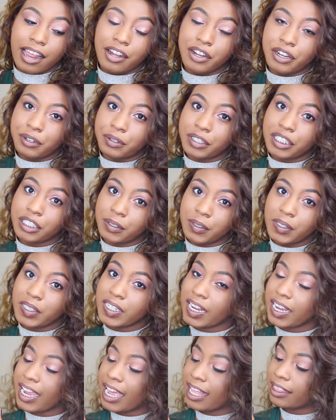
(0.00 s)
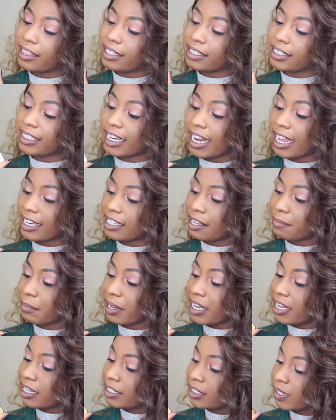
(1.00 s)
I knew as soon as I got this that I had to get
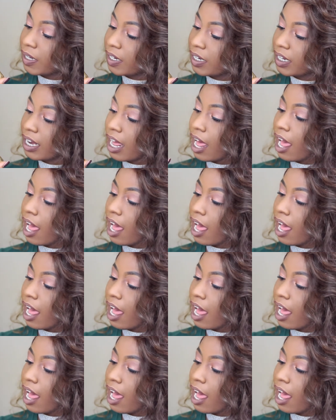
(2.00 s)
my hands on it.